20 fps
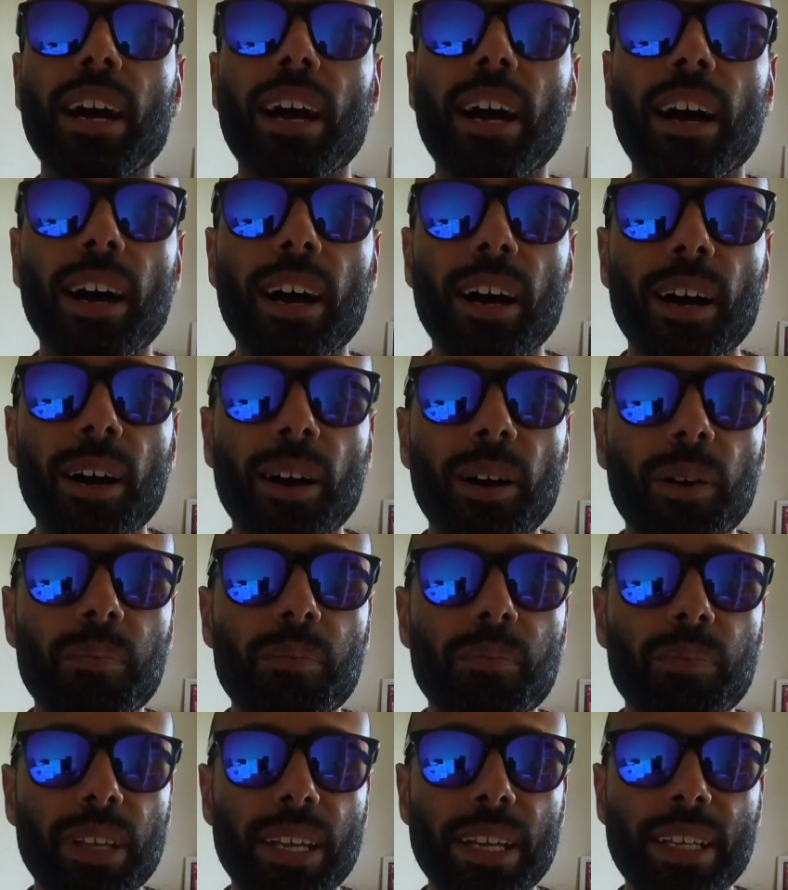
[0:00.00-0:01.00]

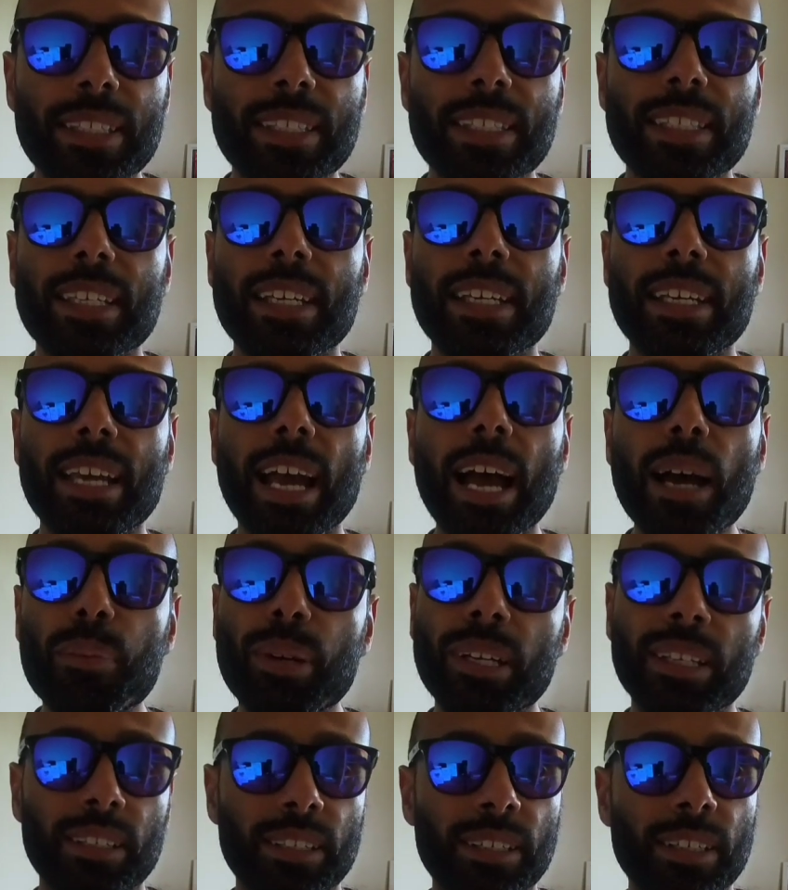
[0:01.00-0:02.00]
It's the
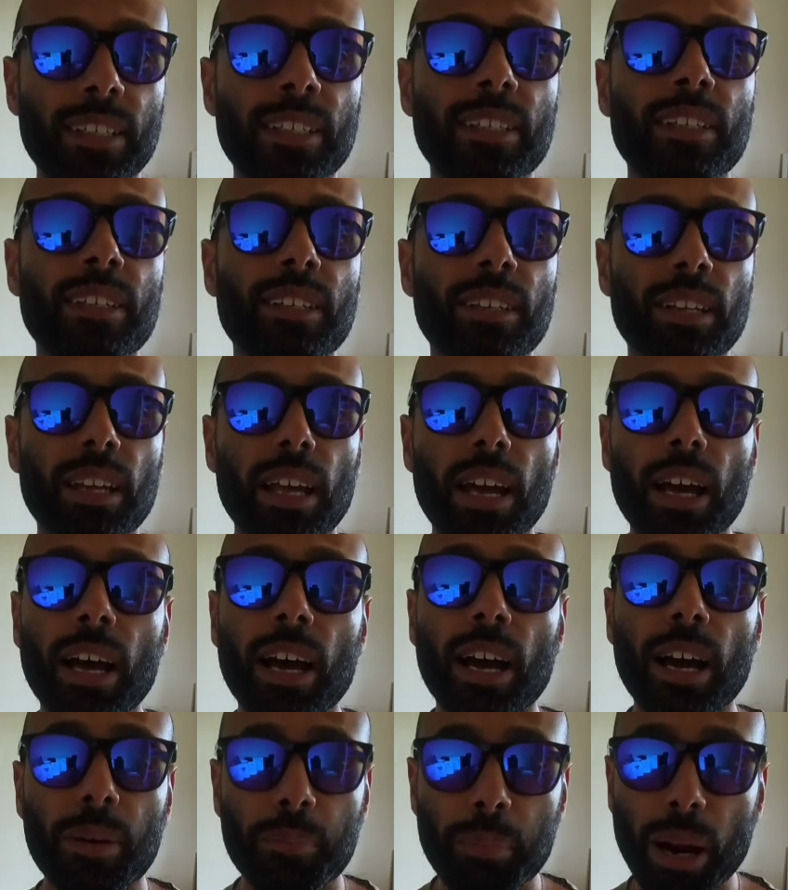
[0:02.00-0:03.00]
Abingdon
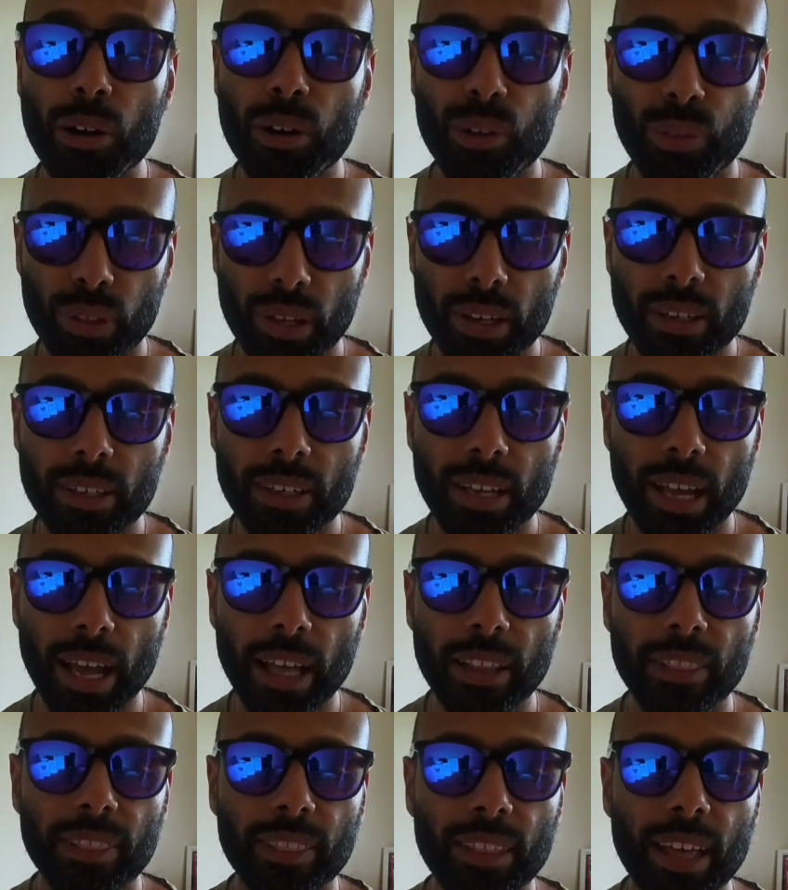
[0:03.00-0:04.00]
Marathon,
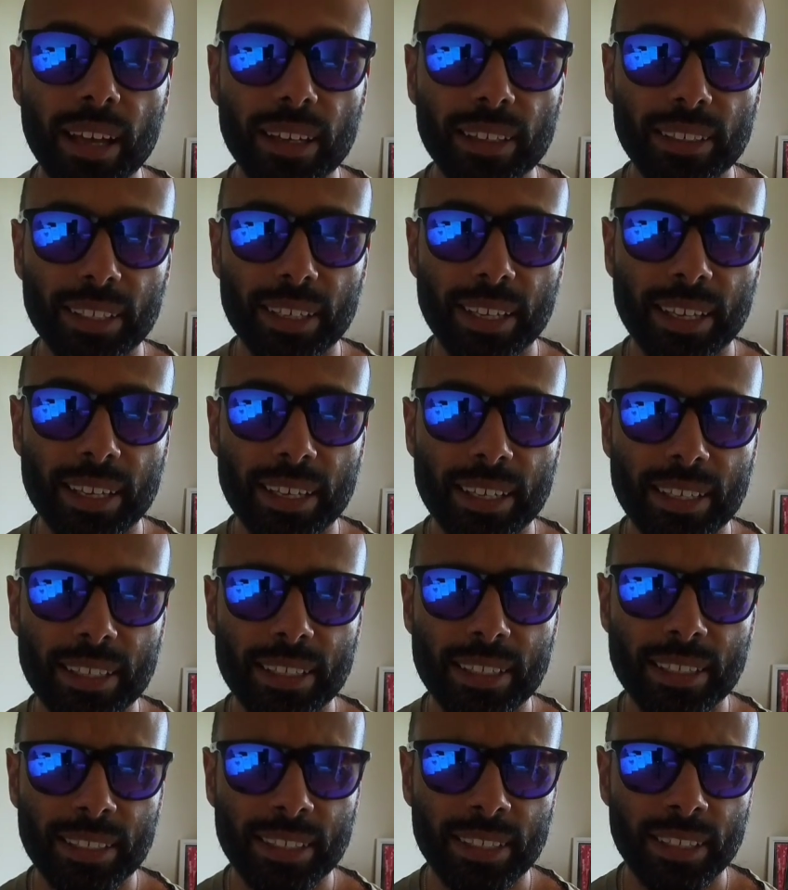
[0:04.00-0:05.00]
and that
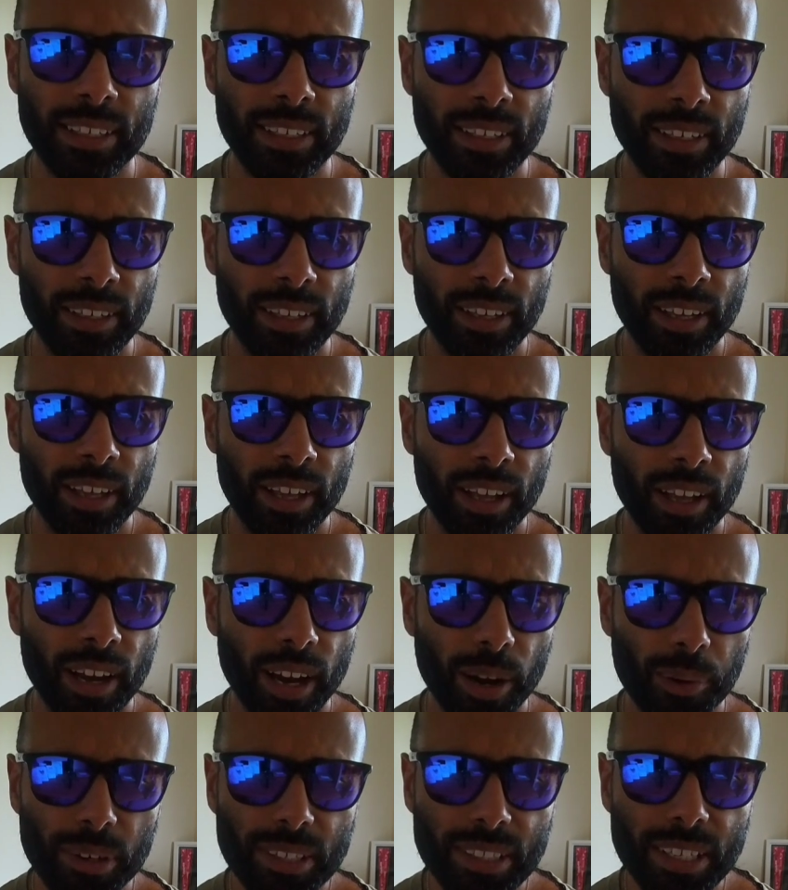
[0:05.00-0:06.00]
is,
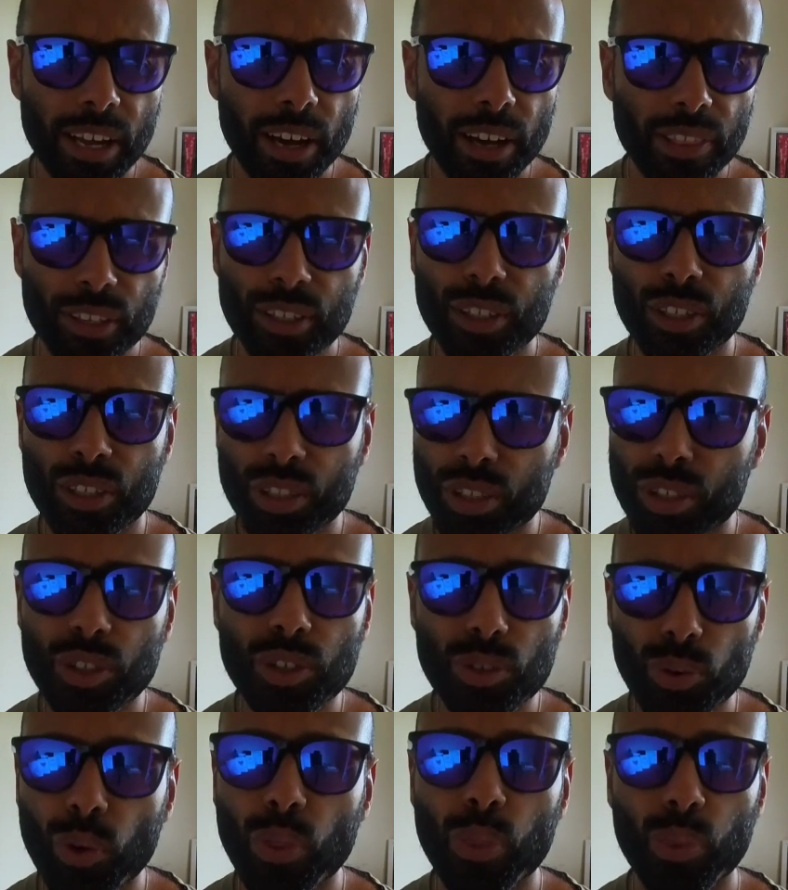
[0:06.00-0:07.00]
I want to say, either
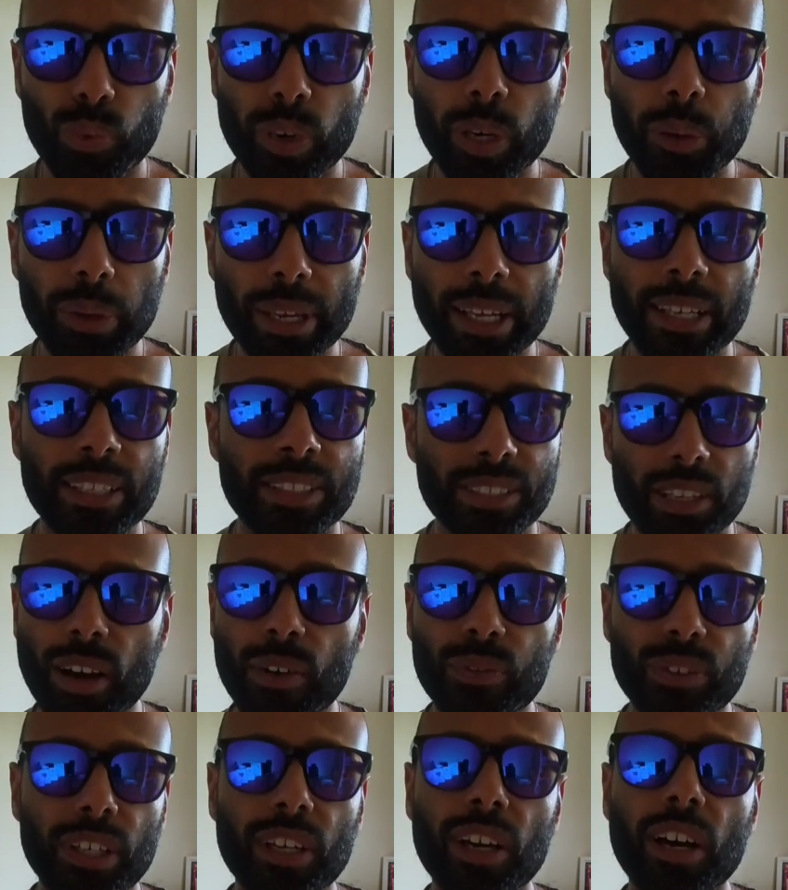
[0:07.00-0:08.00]
2 or 3 weeks
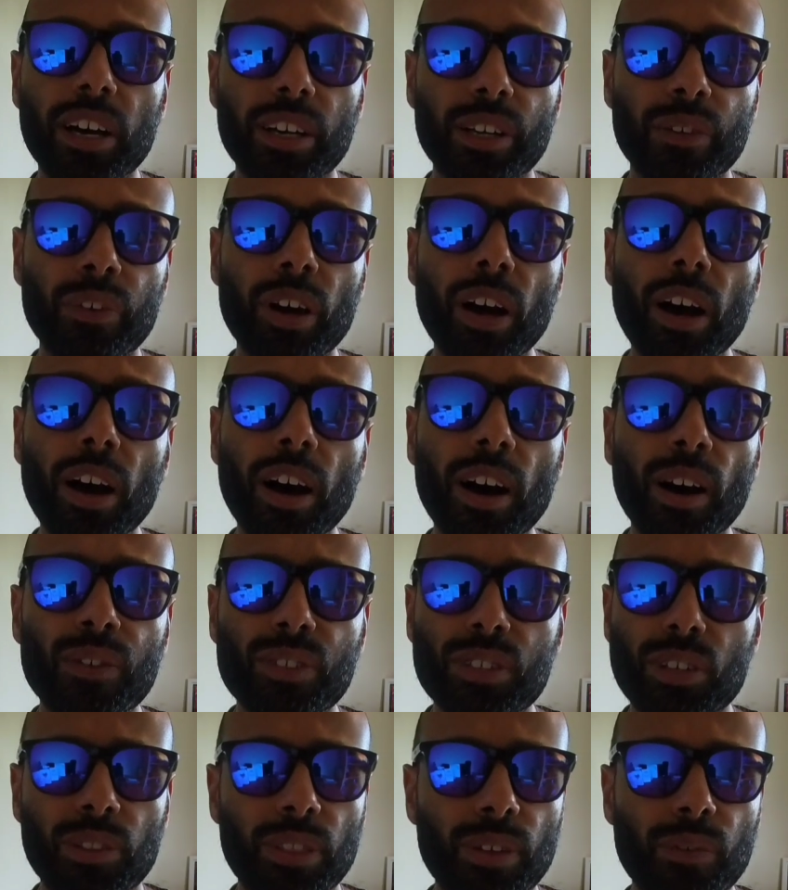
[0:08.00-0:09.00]
after Cardiff Half,
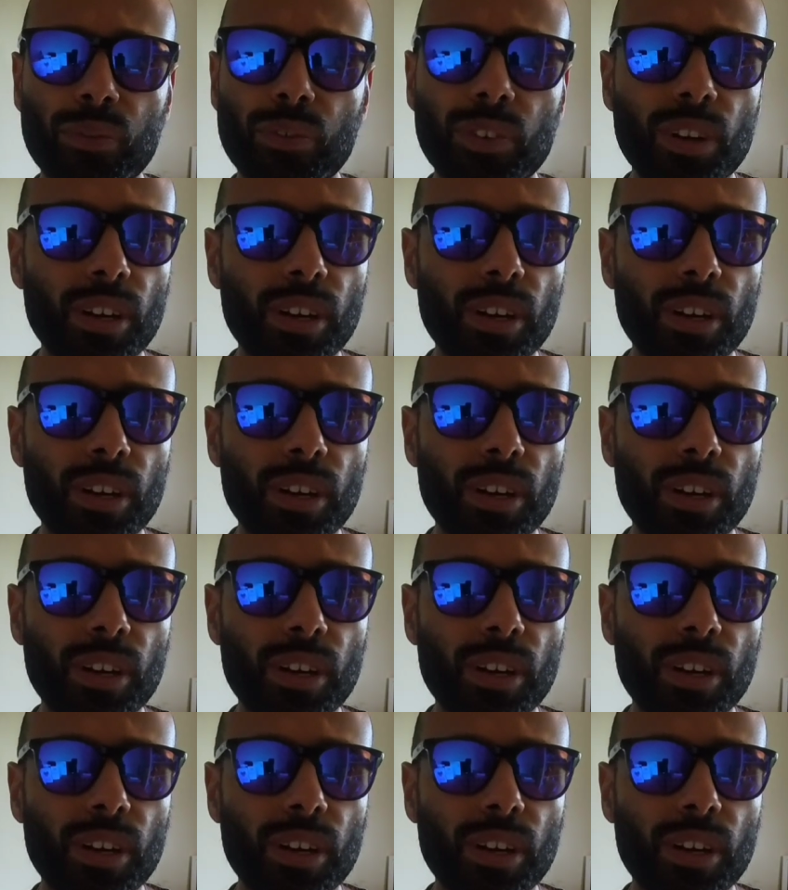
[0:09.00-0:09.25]
so